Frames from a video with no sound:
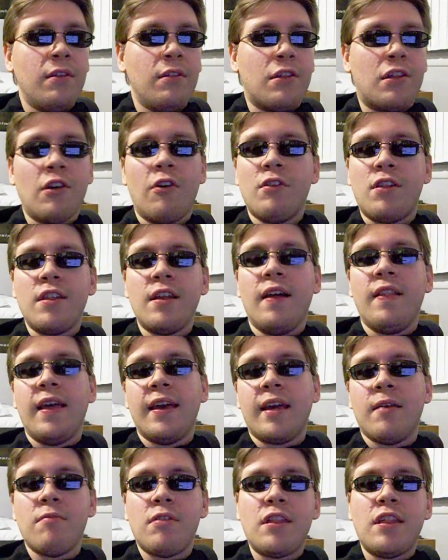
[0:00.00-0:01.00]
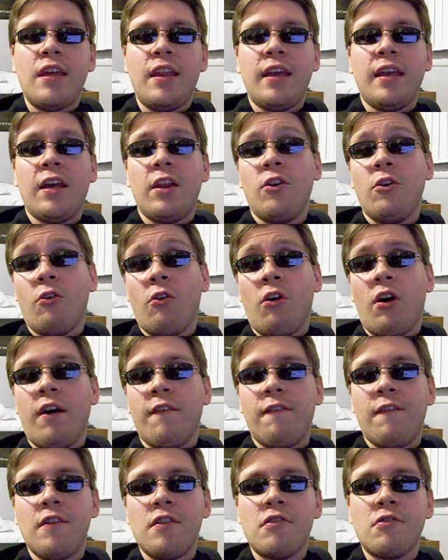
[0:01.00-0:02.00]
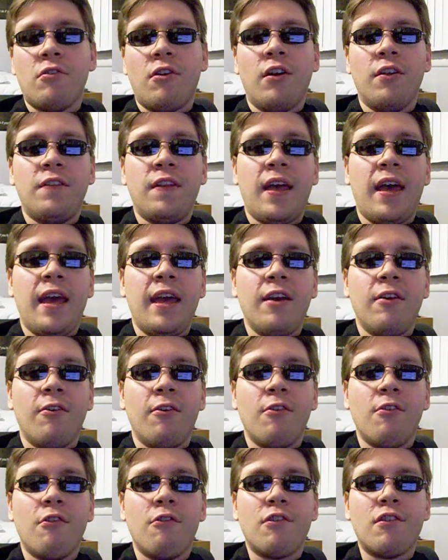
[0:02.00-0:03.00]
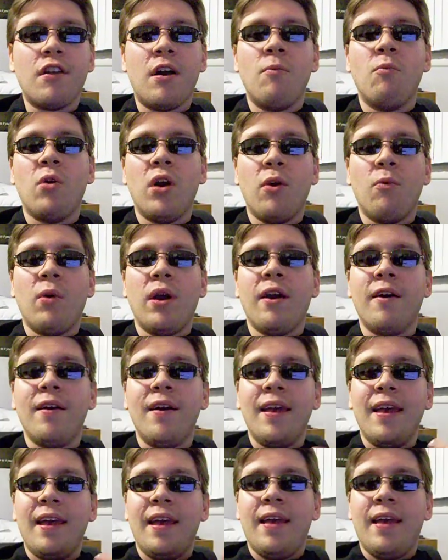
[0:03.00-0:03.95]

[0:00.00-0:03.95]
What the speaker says: so it's not like I'm sitting in an office all day, or somewhere where,